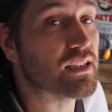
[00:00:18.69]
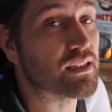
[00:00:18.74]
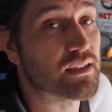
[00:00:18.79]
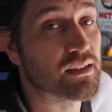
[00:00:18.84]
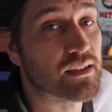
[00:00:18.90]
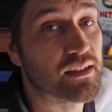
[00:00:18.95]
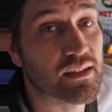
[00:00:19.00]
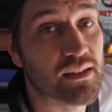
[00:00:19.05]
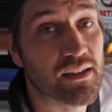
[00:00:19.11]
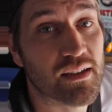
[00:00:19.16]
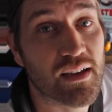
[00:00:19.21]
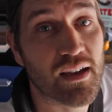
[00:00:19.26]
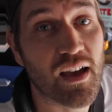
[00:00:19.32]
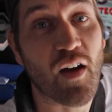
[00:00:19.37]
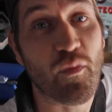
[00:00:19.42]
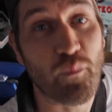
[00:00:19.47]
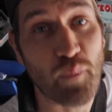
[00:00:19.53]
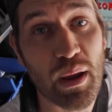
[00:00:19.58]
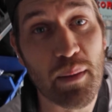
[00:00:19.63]

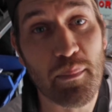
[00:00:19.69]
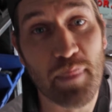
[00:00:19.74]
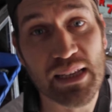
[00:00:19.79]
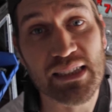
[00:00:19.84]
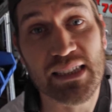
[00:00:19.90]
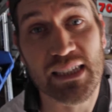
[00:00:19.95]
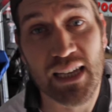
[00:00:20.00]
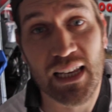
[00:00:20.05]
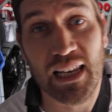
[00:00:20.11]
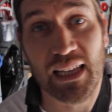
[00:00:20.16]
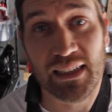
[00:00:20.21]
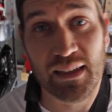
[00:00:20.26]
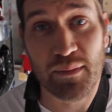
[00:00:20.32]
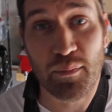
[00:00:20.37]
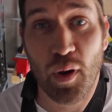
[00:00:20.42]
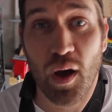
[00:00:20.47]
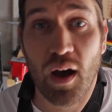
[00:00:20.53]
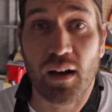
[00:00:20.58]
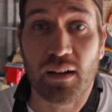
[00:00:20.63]
I've been busy collecting
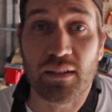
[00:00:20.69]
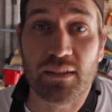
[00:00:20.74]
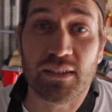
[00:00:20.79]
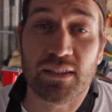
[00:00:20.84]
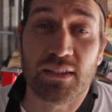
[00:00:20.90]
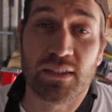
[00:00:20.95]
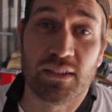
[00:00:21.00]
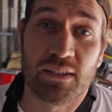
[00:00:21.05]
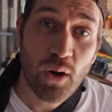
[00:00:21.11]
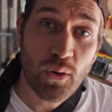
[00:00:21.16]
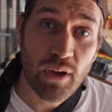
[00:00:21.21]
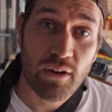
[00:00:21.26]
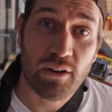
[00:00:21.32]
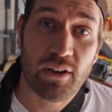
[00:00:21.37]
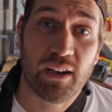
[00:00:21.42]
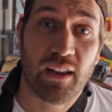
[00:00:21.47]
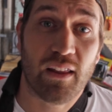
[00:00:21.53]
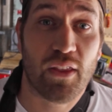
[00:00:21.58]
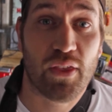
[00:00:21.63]
parts. Oh yeah,
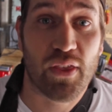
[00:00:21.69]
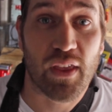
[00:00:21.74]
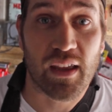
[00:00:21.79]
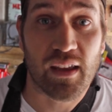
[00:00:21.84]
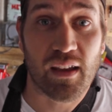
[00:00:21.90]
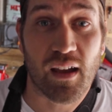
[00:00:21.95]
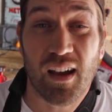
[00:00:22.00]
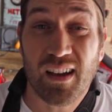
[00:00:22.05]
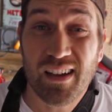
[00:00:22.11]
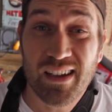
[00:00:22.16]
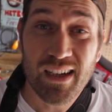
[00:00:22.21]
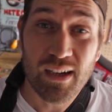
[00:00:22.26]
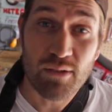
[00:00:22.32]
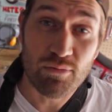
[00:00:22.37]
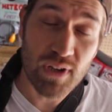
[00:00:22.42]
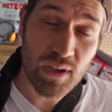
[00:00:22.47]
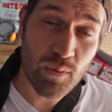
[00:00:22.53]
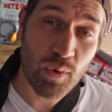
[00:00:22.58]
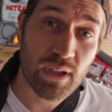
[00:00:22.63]
and another thing, I
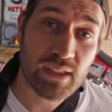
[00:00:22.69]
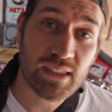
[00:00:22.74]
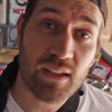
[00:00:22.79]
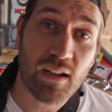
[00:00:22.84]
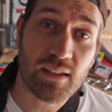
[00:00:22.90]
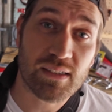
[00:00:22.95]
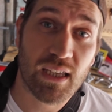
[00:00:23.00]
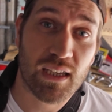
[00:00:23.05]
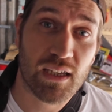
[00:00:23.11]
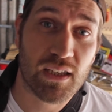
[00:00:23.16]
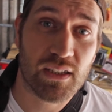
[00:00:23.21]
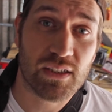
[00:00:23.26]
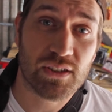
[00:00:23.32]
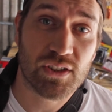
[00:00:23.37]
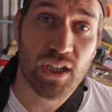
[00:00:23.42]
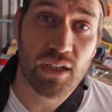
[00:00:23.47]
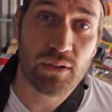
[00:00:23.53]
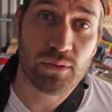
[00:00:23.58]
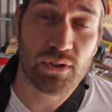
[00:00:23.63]
really want to start taking this
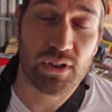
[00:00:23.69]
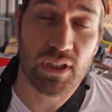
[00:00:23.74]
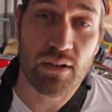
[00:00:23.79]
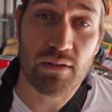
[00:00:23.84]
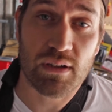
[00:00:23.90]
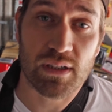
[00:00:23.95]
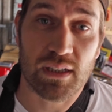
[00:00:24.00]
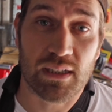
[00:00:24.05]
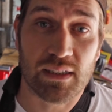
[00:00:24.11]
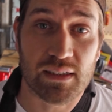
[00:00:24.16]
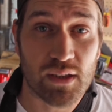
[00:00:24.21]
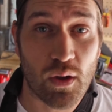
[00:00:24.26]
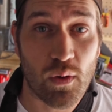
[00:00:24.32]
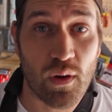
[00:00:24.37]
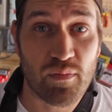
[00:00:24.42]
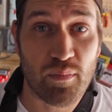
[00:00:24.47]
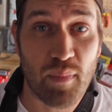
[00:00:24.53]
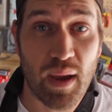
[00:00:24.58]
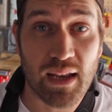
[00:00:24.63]
channel seriously, so
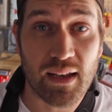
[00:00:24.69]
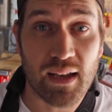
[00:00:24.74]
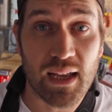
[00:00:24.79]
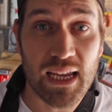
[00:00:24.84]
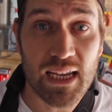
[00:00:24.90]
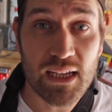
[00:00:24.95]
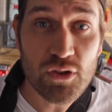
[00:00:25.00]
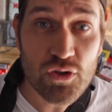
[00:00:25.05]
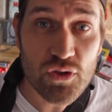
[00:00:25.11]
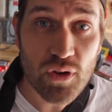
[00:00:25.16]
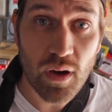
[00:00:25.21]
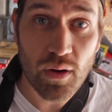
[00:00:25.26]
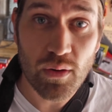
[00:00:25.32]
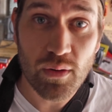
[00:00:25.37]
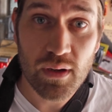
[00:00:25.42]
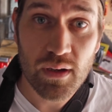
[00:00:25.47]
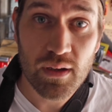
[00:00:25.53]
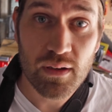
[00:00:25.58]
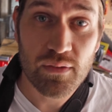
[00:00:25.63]
I've made an intro
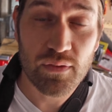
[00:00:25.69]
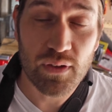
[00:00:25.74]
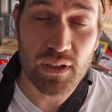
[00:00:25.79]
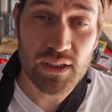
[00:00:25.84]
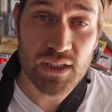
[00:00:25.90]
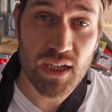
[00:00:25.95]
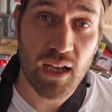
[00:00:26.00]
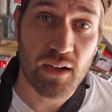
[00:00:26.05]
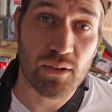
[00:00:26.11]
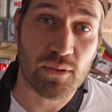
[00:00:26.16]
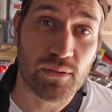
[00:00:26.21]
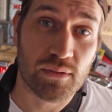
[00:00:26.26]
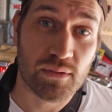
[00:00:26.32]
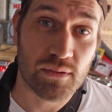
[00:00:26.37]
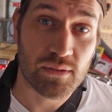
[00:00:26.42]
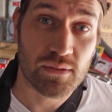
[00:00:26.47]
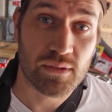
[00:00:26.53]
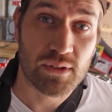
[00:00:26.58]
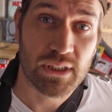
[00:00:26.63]
for the channel.
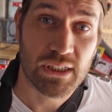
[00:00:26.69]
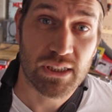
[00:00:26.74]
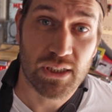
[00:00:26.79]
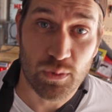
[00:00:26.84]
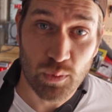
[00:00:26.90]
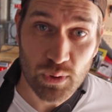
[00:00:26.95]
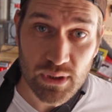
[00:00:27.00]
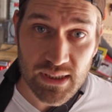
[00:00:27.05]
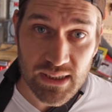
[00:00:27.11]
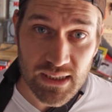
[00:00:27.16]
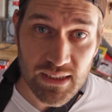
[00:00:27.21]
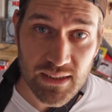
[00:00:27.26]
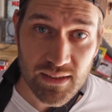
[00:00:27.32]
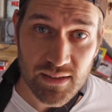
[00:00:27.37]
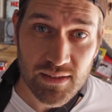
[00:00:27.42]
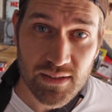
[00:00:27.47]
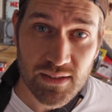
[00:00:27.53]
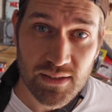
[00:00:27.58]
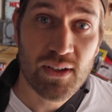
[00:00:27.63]
You want to see?
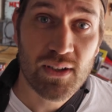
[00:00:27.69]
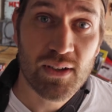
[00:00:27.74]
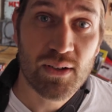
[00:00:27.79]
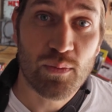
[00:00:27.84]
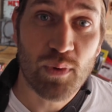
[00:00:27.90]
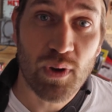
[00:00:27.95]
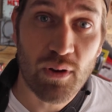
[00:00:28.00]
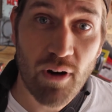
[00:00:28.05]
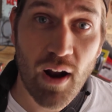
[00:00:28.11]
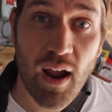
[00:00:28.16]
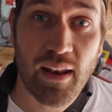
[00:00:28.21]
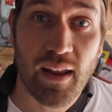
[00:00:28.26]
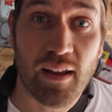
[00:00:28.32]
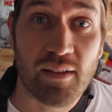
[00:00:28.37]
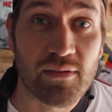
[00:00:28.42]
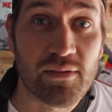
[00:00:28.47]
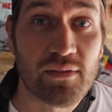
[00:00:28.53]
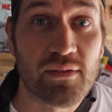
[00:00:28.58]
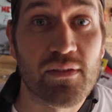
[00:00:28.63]
Well, alright
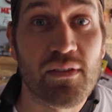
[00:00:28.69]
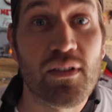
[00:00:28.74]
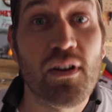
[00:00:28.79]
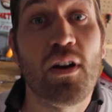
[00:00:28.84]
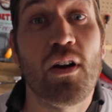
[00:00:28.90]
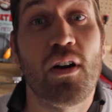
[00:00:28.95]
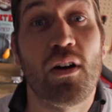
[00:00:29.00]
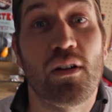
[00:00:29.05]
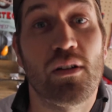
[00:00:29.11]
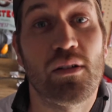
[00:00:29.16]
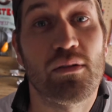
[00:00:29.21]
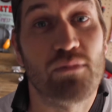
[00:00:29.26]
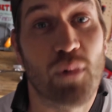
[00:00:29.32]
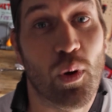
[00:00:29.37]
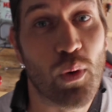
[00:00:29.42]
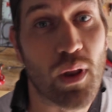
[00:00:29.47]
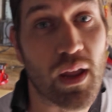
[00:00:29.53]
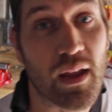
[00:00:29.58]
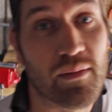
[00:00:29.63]
then,
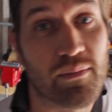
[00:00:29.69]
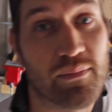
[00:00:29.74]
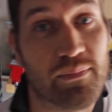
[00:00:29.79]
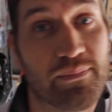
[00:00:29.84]
roll it.